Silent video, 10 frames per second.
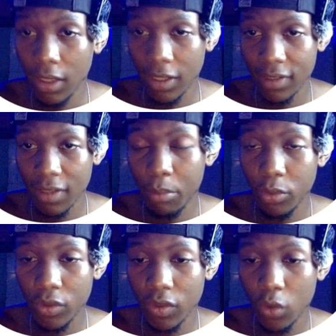like
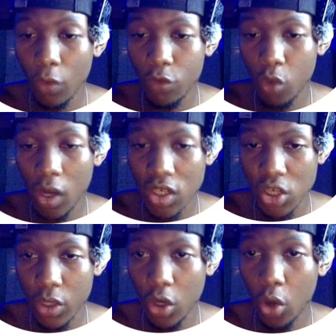samples of you
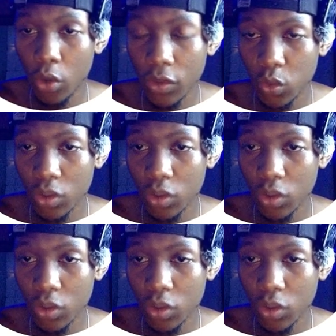answering all these